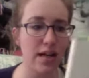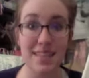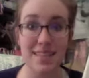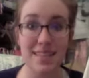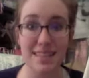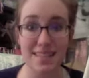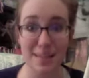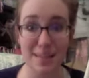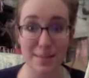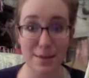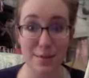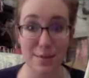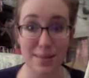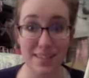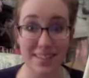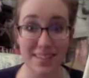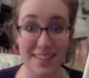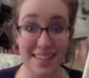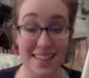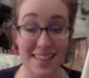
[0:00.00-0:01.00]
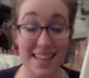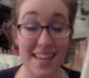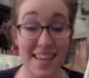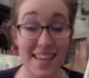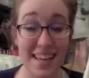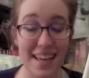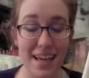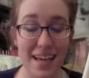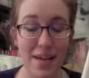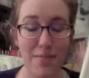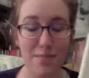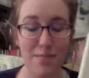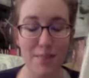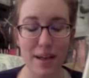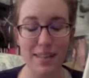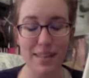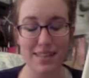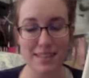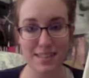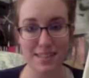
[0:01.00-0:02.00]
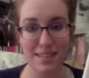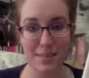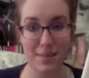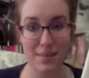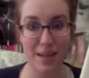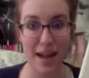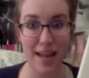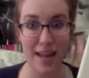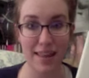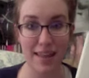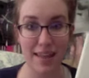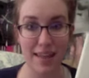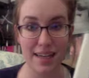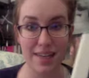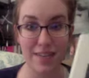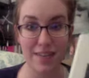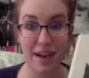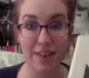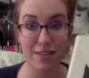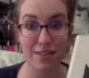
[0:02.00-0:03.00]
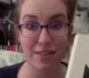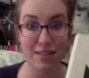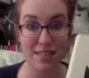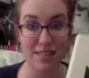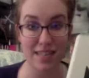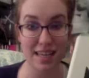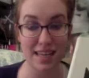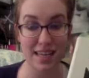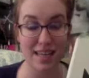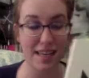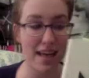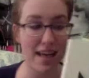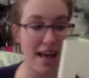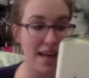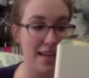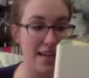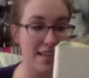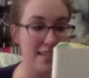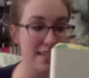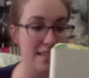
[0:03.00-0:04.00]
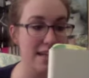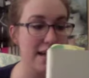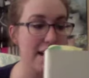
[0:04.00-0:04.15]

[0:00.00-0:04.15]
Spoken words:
This exhibit was the best exhibit I think I've ever seen, and